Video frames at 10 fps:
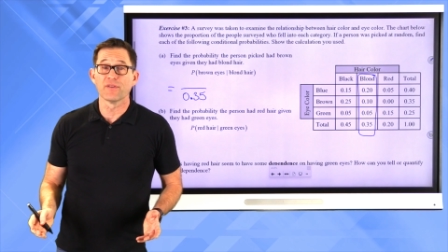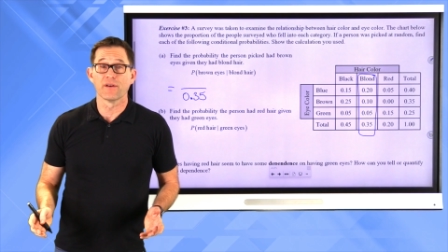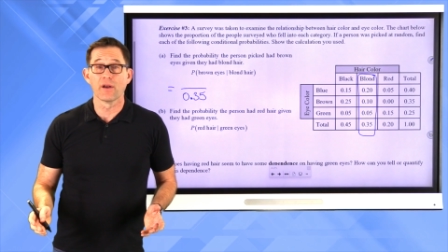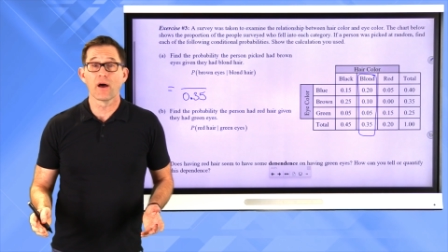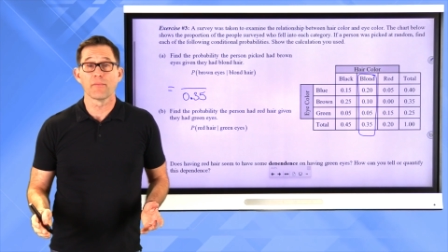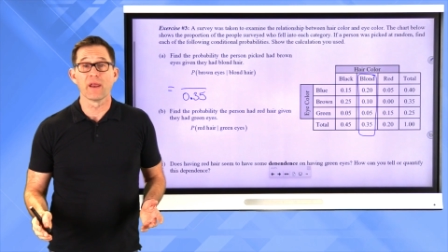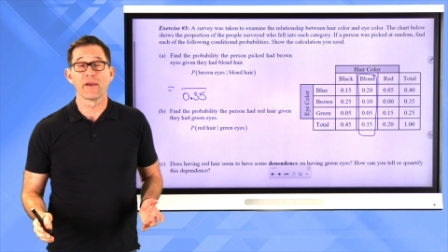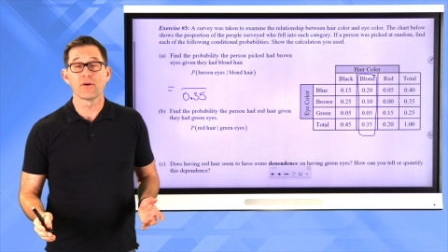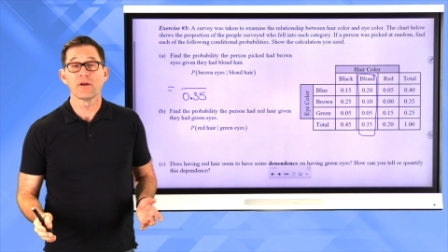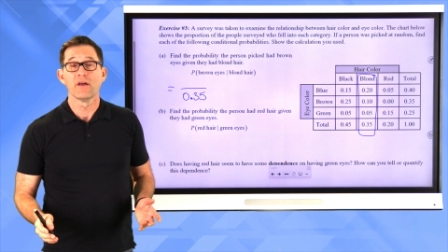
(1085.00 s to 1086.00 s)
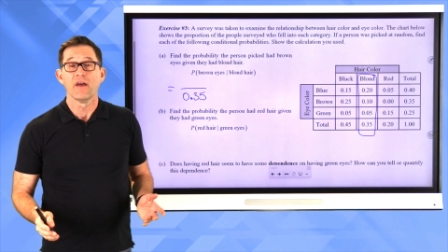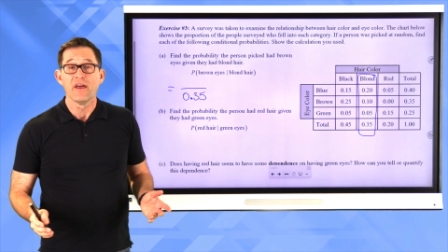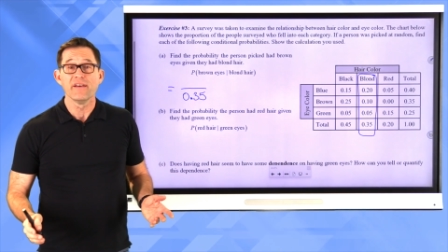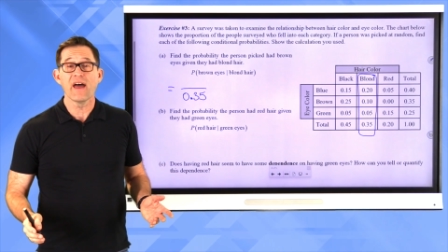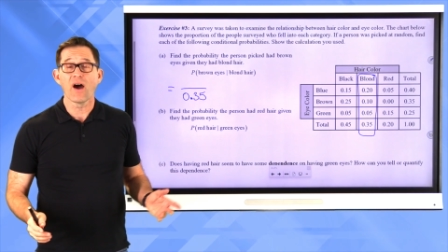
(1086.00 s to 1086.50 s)
in the denominator.
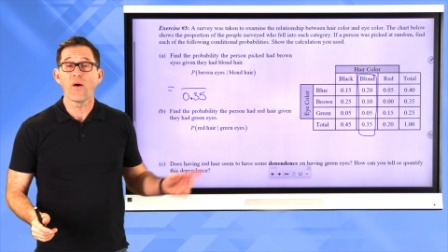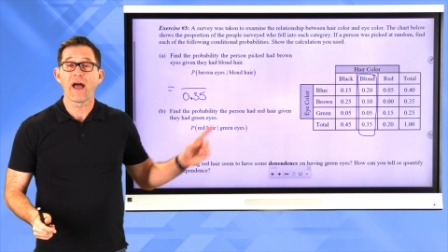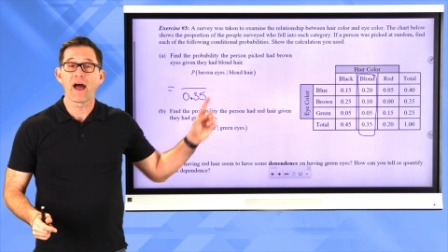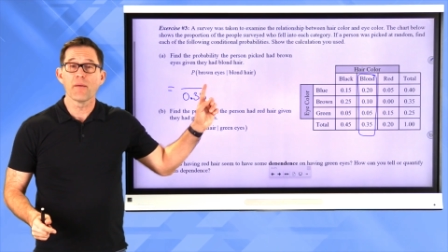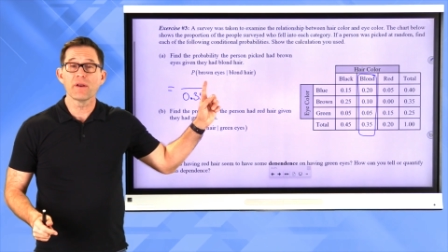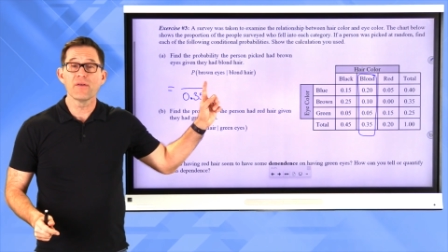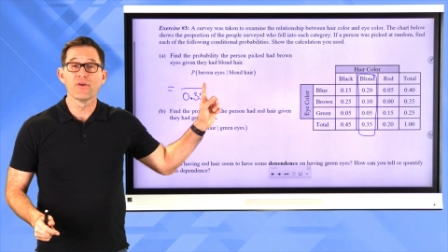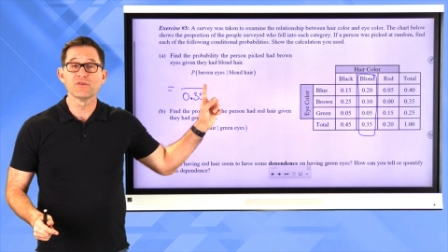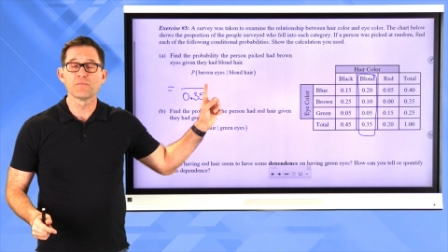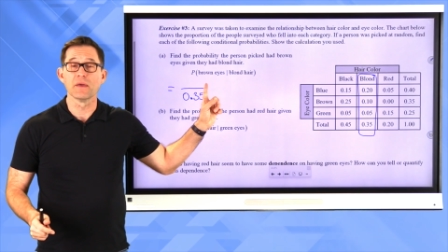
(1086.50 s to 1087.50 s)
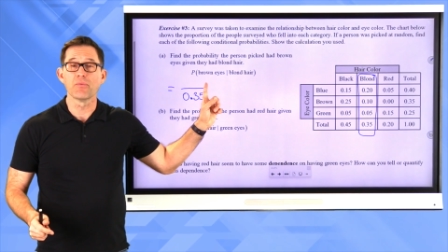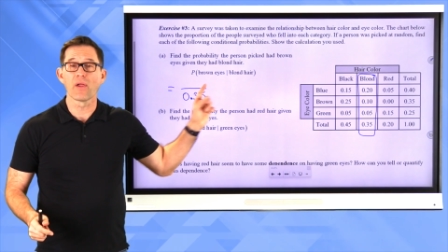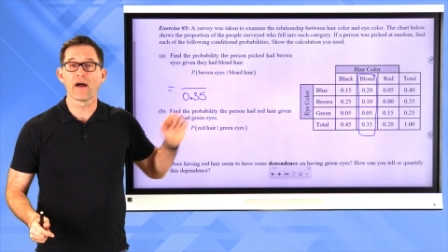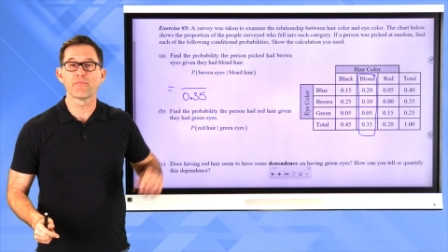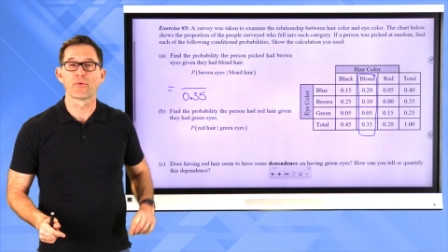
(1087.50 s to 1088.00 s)
Now, how many of those people
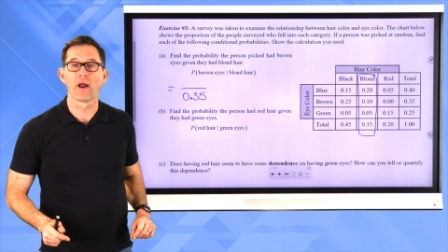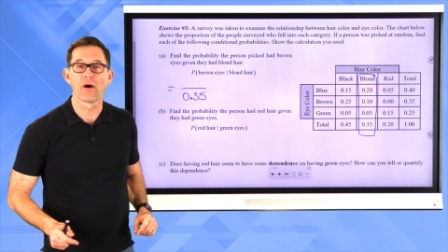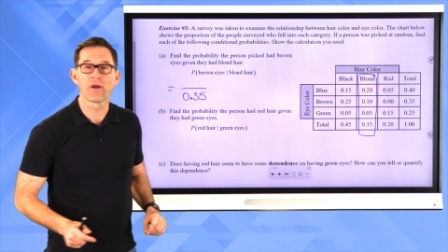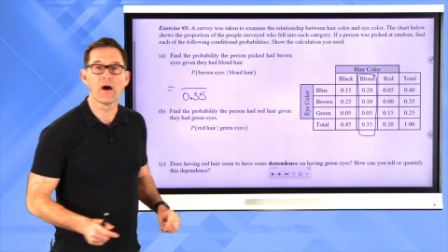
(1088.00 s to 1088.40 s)
have brown